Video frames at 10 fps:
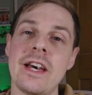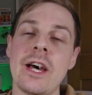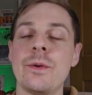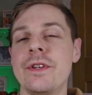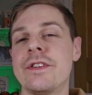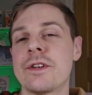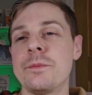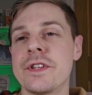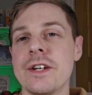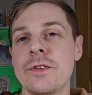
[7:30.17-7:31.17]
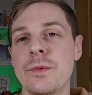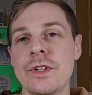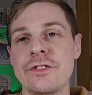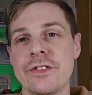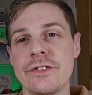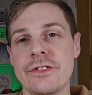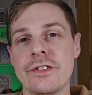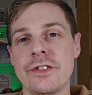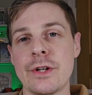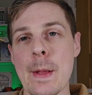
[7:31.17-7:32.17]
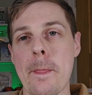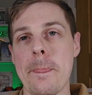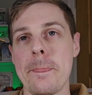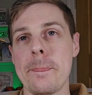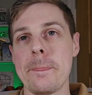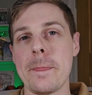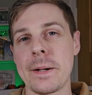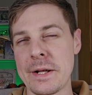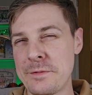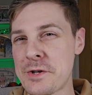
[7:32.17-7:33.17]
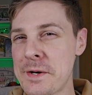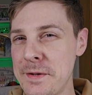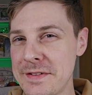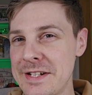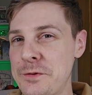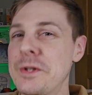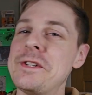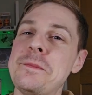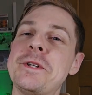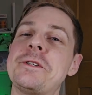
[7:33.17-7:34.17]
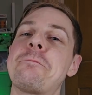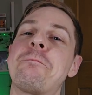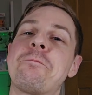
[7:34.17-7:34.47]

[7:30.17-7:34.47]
how it's come together with, okay, I'm trying not to give away too much.